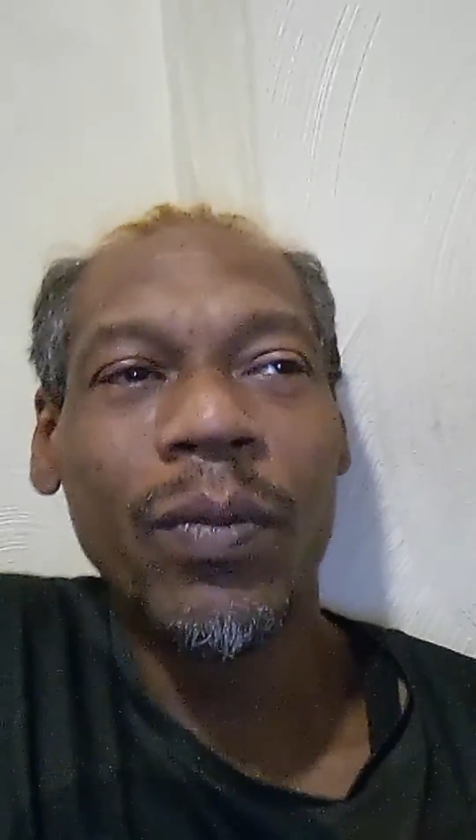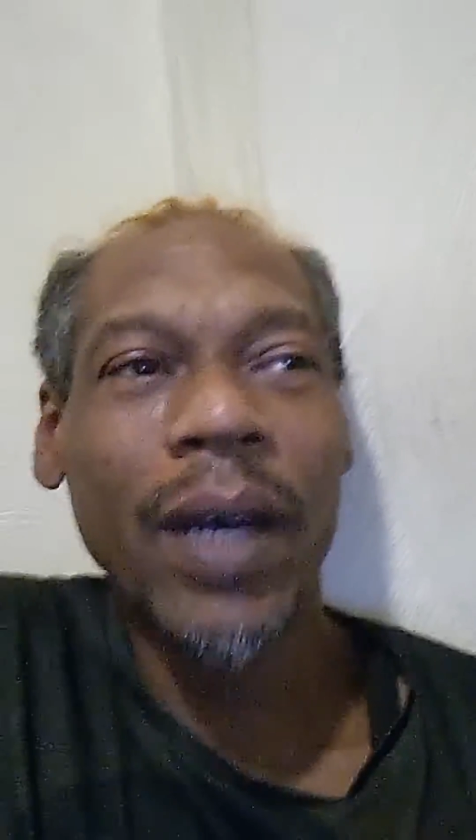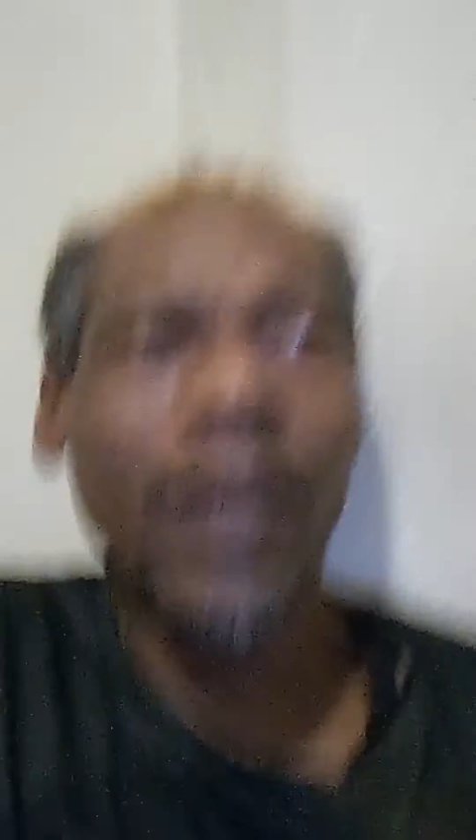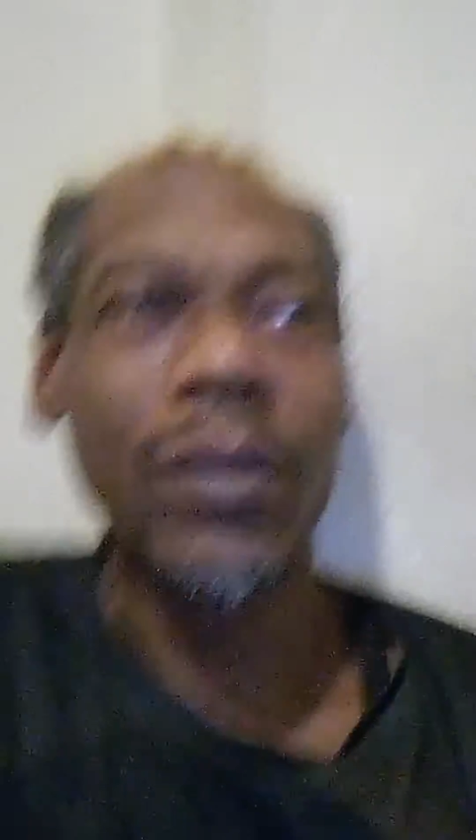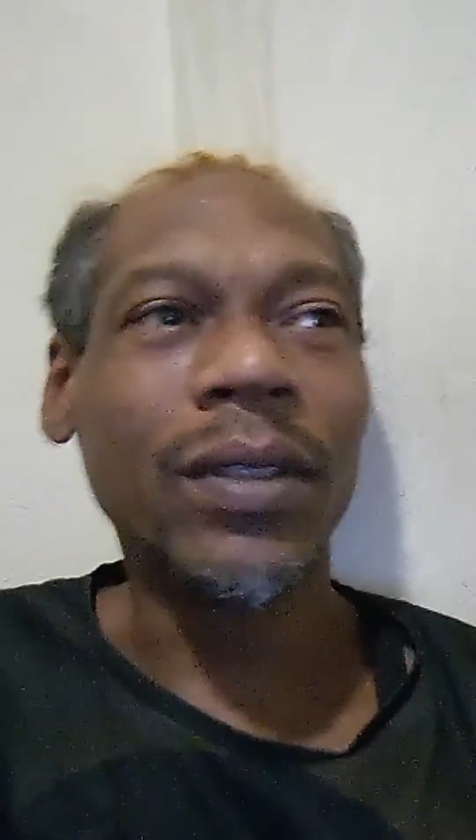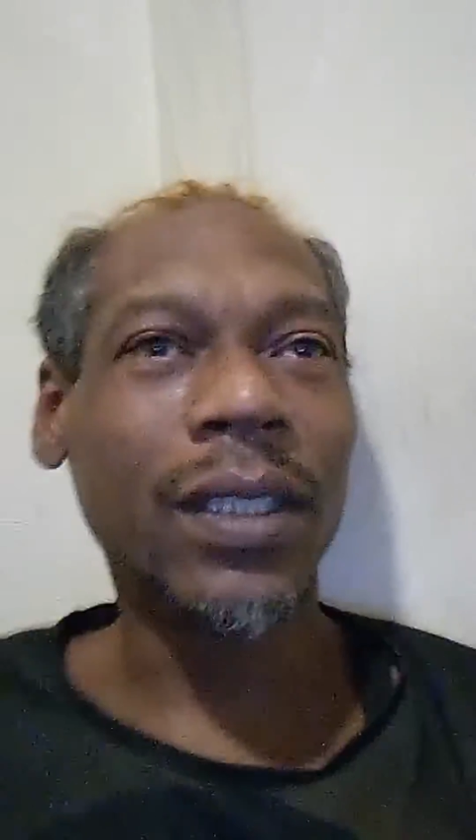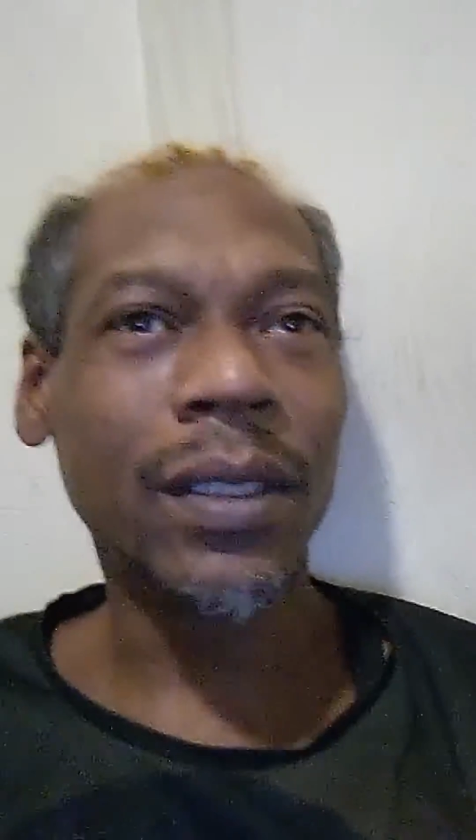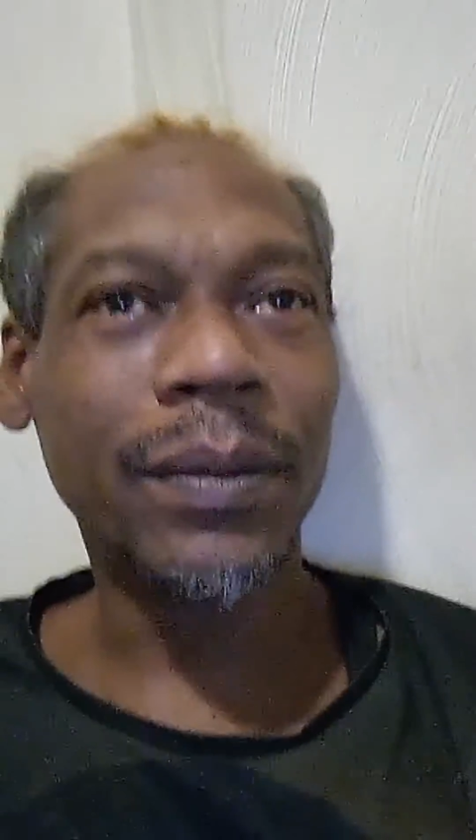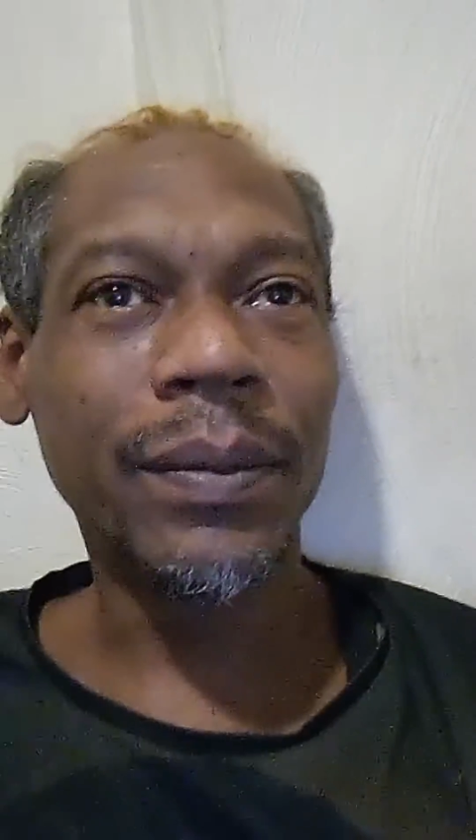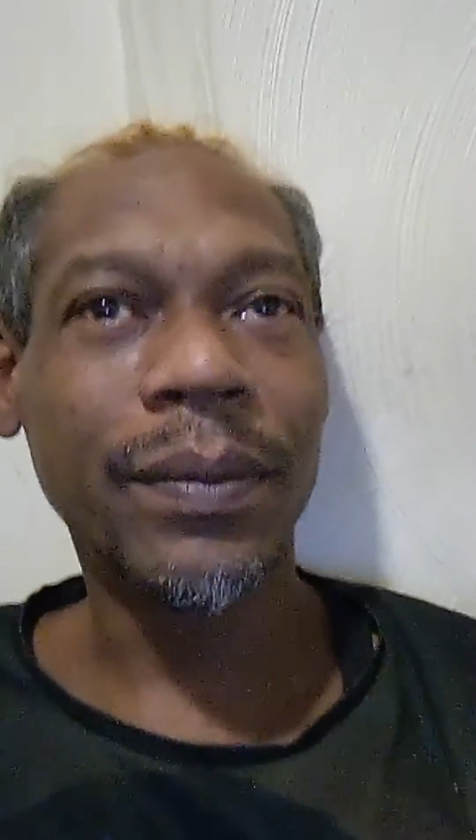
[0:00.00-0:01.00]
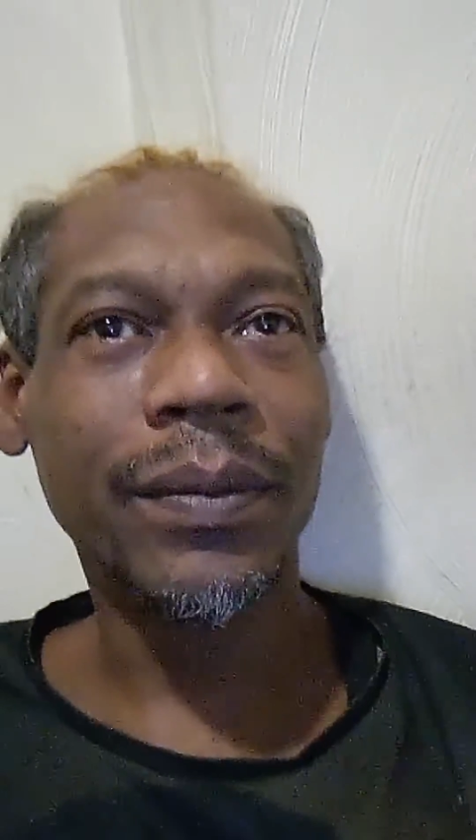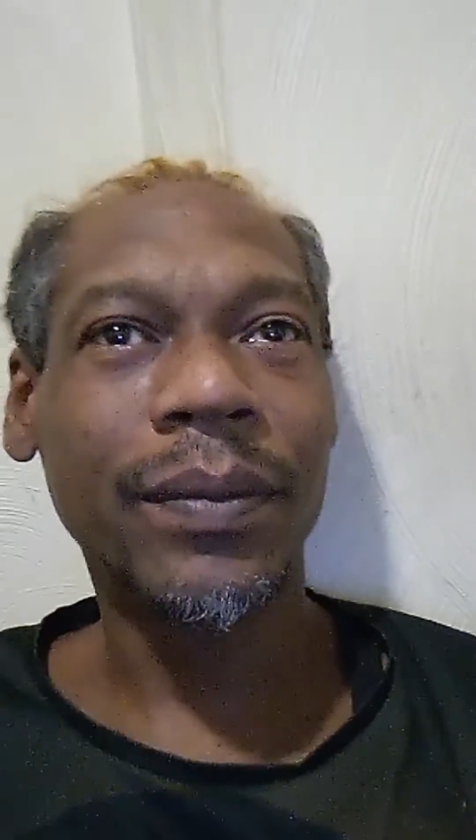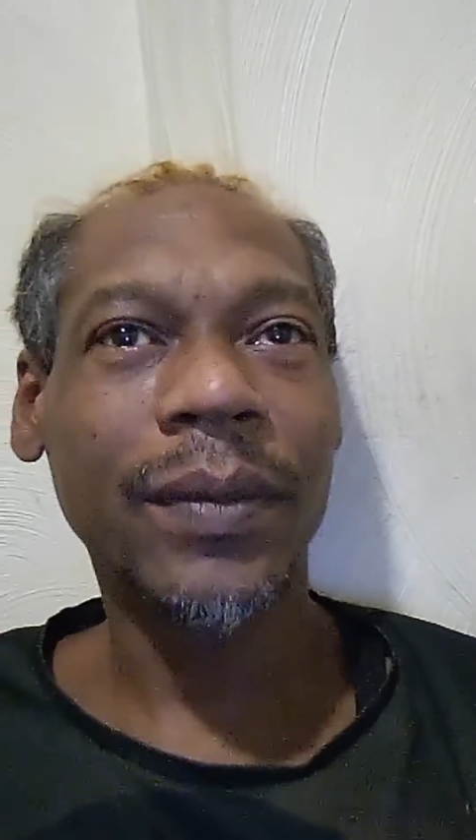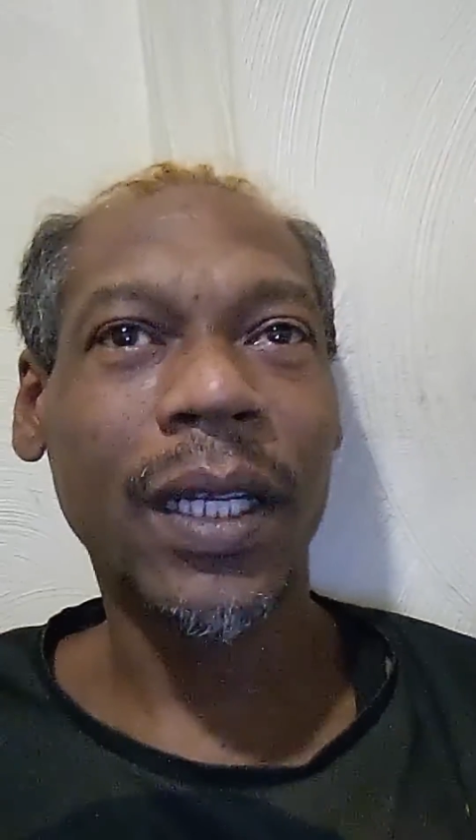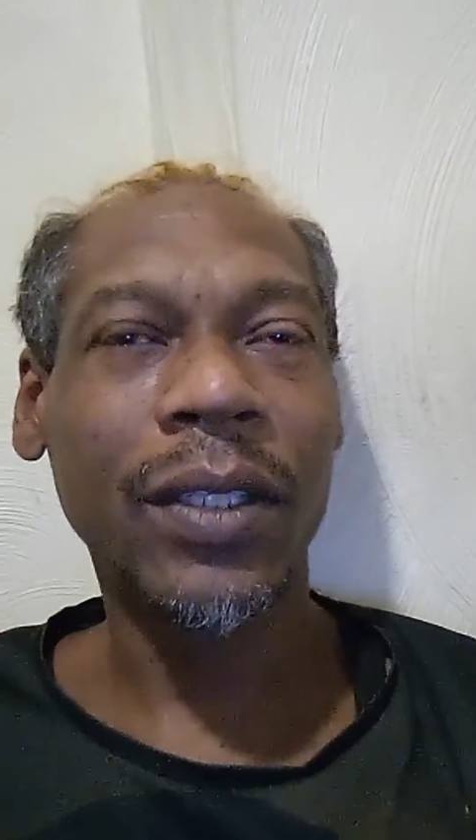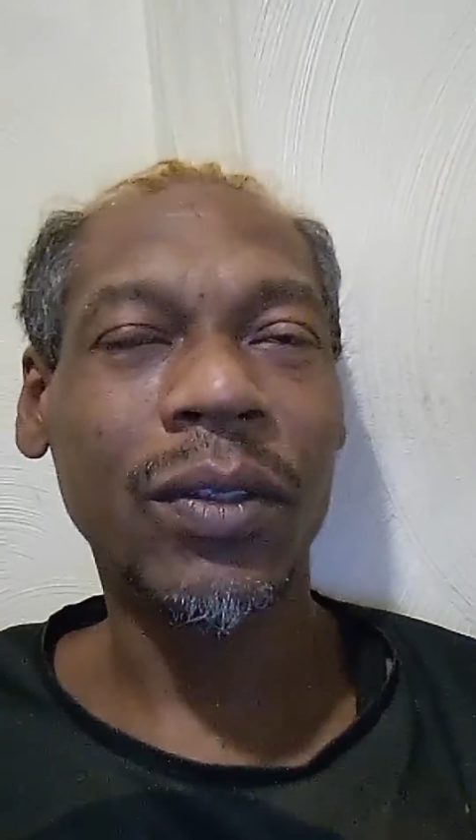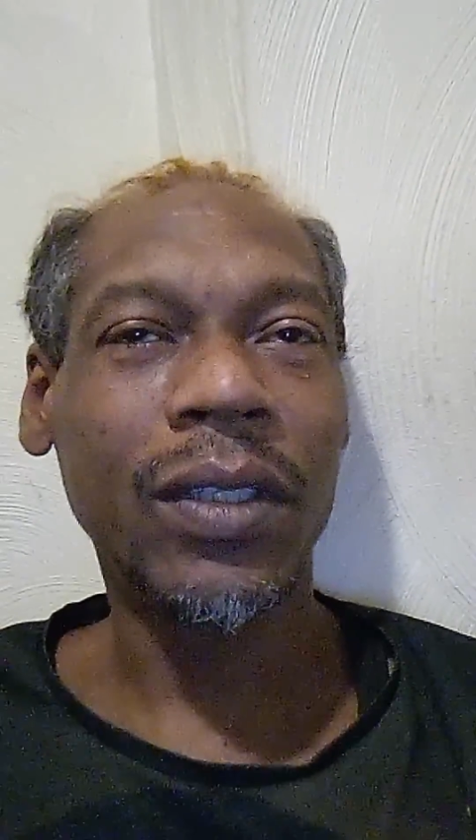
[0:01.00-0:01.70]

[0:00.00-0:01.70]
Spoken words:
about I don't know,